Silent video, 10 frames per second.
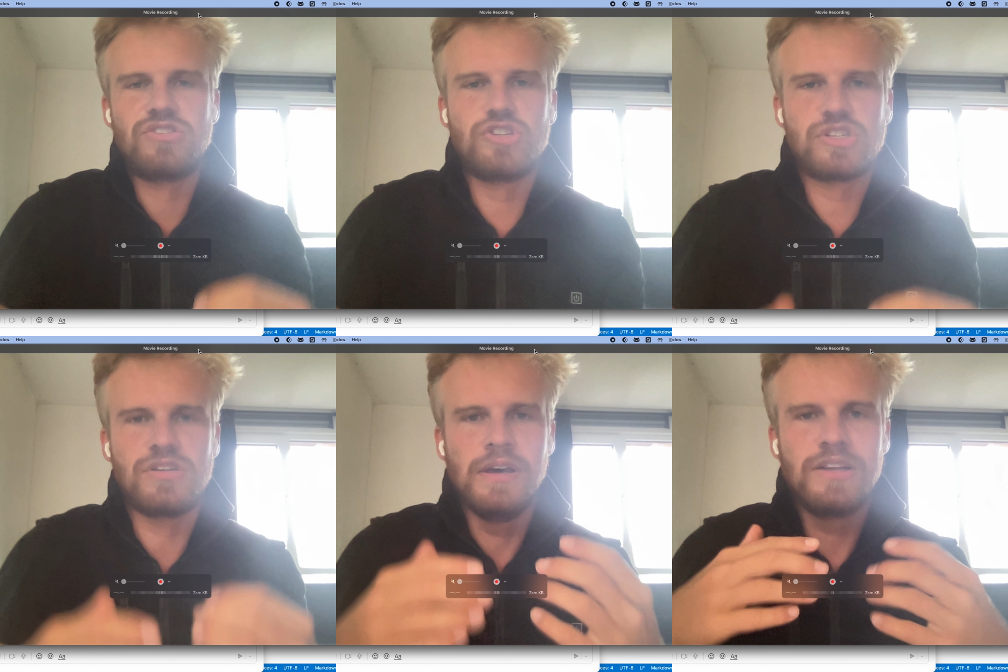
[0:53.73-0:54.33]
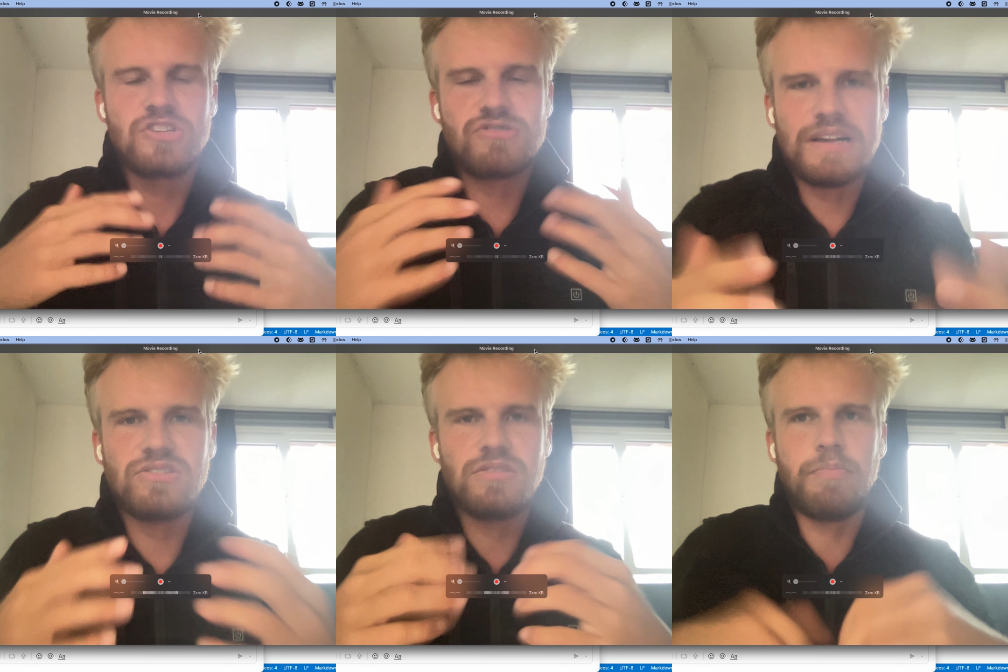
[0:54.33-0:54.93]
Just try
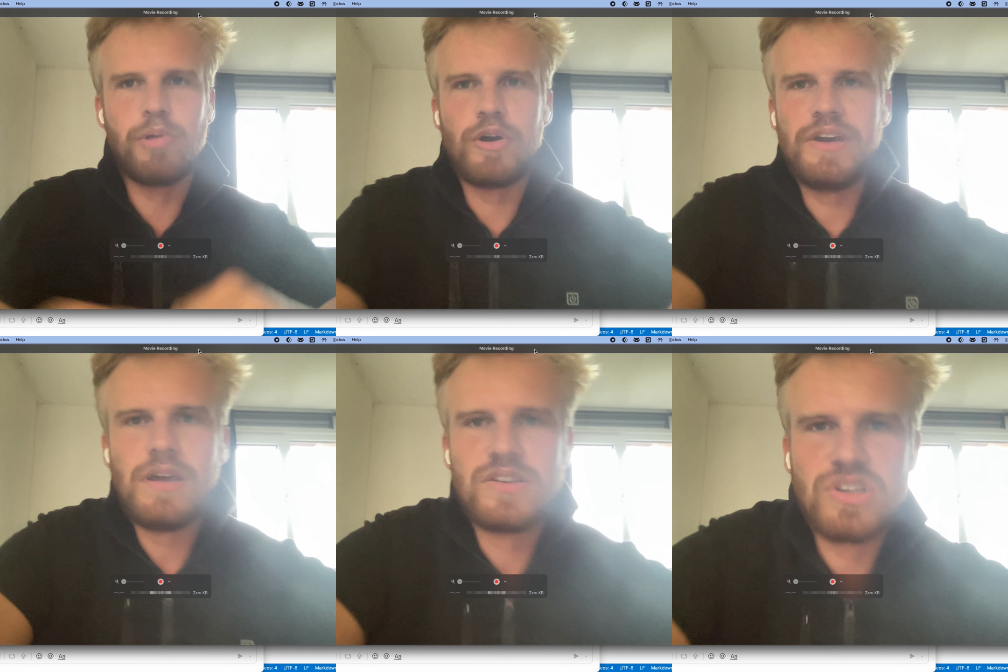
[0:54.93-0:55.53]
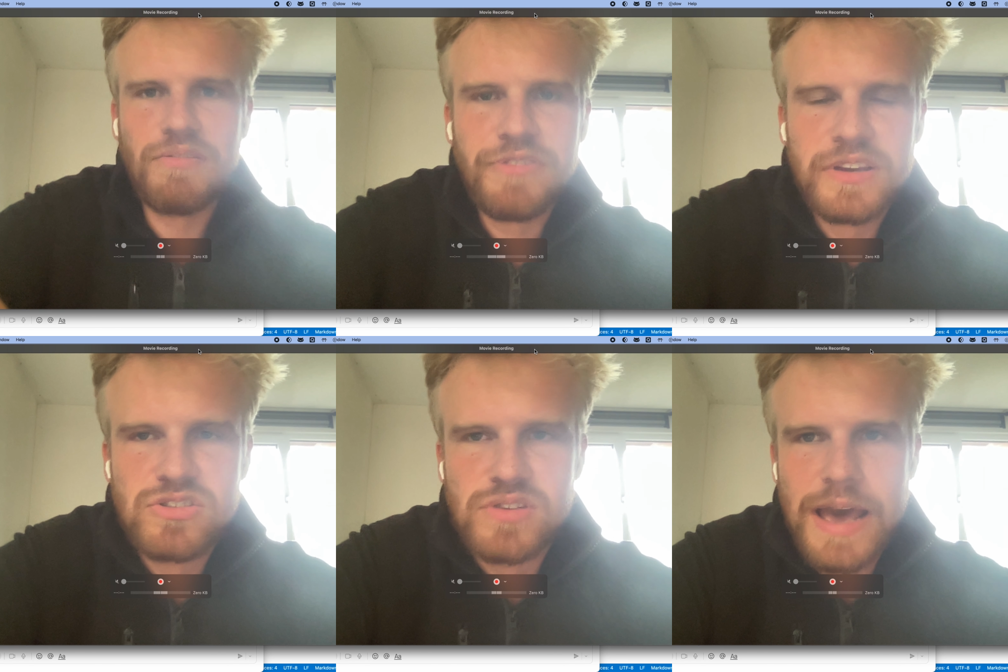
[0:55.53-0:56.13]
to deploy
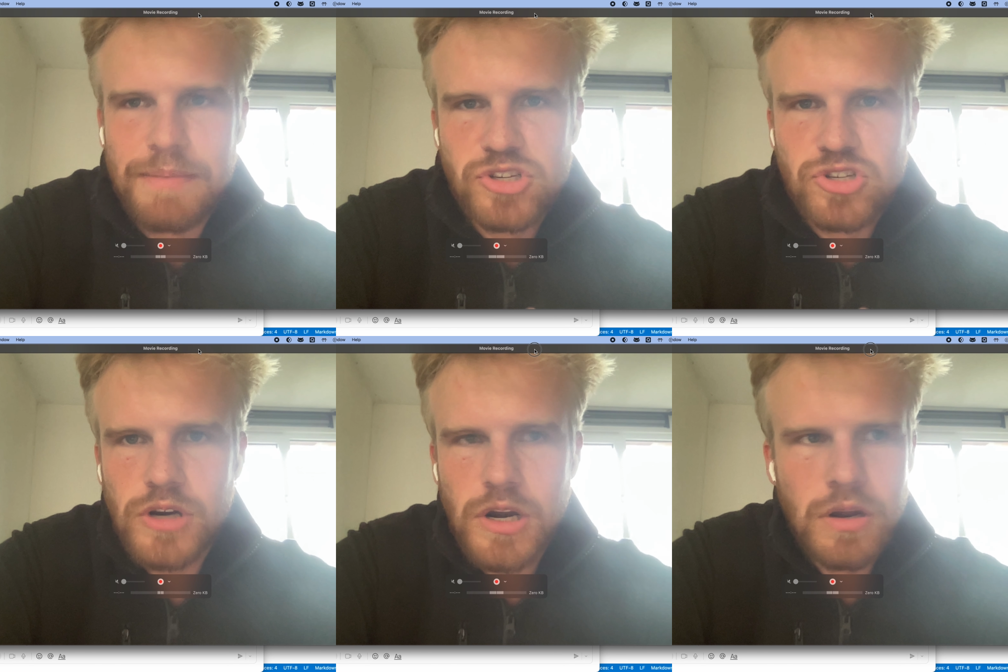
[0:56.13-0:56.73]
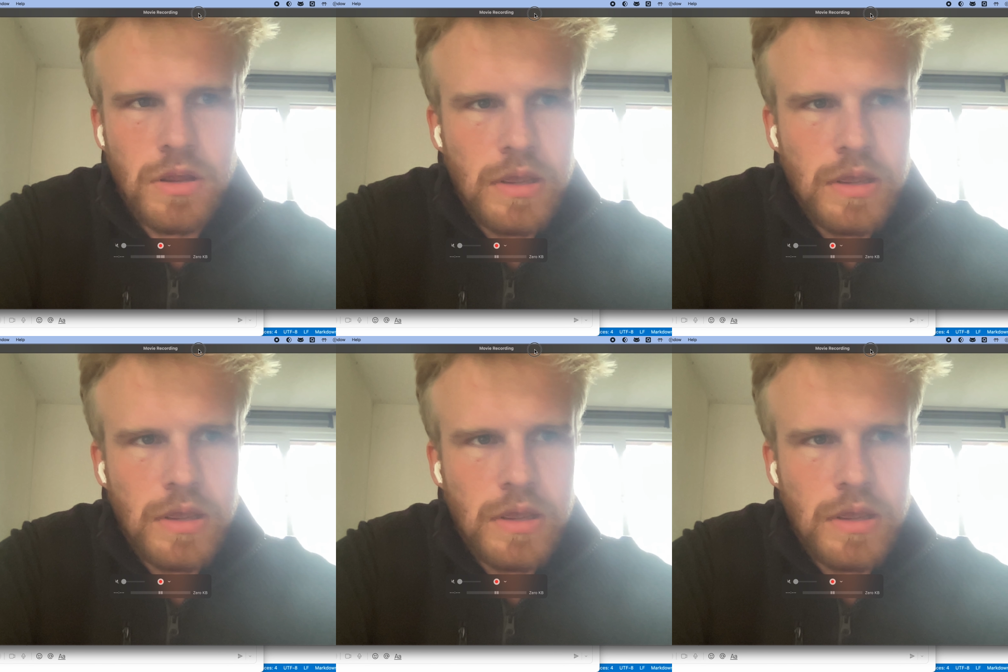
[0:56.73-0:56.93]
something to the App Store.